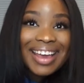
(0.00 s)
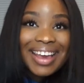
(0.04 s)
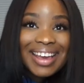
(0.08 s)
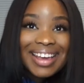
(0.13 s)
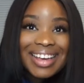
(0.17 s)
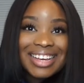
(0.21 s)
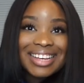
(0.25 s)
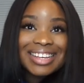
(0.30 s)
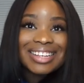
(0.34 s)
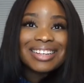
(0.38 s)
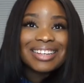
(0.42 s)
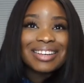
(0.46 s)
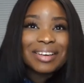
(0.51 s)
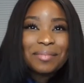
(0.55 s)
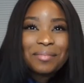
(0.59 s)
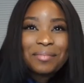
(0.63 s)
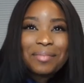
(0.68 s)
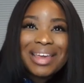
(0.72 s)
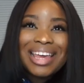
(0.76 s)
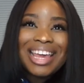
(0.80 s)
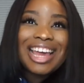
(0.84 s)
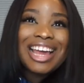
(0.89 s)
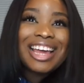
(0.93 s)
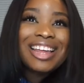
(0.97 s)
Hey,
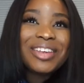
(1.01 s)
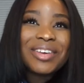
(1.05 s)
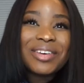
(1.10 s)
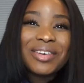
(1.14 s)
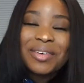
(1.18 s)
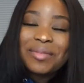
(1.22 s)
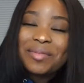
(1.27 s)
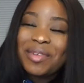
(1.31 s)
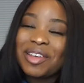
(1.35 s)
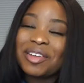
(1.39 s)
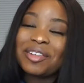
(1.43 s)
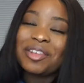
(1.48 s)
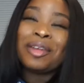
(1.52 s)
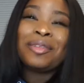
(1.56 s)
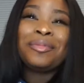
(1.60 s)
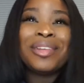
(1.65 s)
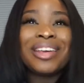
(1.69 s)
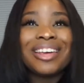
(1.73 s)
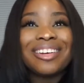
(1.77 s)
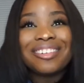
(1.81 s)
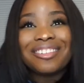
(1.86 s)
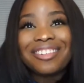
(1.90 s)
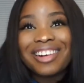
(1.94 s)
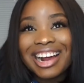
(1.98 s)
me and you be a
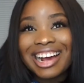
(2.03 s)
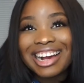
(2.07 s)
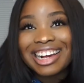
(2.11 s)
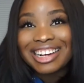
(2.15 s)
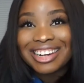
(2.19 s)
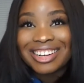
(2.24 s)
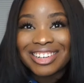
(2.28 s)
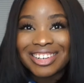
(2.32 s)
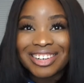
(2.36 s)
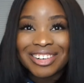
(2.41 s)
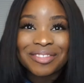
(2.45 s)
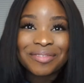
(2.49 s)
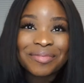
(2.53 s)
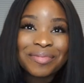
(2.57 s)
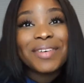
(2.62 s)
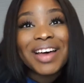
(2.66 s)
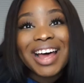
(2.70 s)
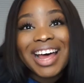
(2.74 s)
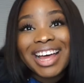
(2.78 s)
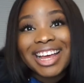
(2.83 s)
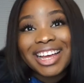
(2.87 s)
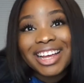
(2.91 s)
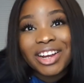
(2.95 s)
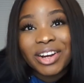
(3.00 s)
miracle.
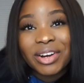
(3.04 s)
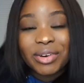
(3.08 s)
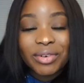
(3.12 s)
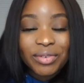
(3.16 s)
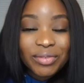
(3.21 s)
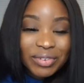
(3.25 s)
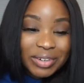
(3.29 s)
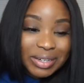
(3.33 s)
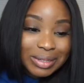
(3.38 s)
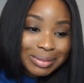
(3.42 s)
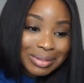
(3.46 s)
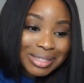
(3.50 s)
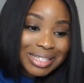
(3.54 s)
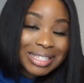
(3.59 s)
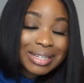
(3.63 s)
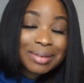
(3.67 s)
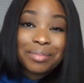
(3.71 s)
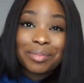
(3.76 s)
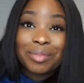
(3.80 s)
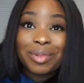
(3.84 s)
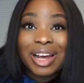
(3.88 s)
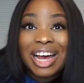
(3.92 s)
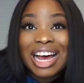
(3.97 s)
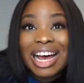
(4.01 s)
Fine girl from
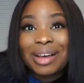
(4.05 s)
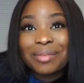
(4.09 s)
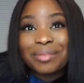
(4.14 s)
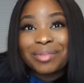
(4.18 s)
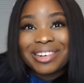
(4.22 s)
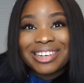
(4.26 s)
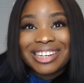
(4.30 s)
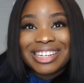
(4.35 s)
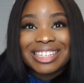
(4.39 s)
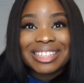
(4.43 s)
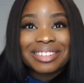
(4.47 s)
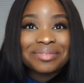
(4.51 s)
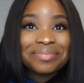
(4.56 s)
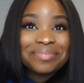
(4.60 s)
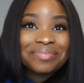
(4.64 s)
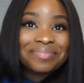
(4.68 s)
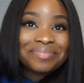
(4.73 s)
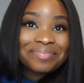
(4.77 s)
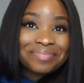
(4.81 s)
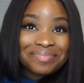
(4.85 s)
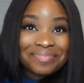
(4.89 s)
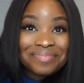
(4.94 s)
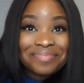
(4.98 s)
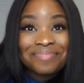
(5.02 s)
Zimbabwe.
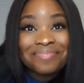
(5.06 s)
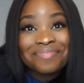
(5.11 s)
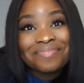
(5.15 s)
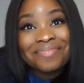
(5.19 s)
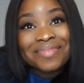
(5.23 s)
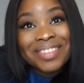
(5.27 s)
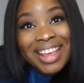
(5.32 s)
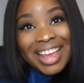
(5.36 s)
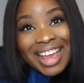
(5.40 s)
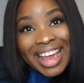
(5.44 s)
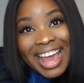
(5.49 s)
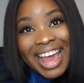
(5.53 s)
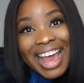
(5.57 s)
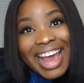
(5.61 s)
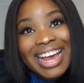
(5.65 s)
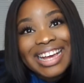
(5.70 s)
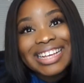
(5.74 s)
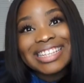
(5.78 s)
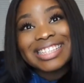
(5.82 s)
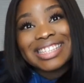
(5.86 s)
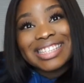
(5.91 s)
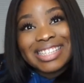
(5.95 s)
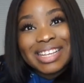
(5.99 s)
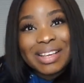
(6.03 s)

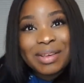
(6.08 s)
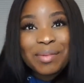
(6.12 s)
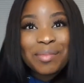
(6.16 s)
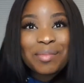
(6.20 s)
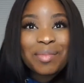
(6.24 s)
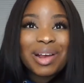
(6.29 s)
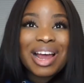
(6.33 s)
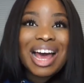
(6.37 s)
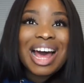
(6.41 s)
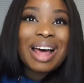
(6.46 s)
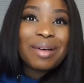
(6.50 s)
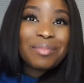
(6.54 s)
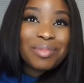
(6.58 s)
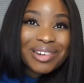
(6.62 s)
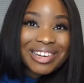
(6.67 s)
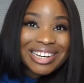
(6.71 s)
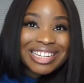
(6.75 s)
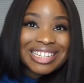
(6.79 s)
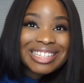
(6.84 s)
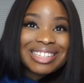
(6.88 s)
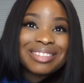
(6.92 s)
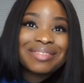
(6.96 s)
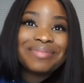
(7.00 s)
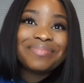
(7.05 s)
Zimbabwe.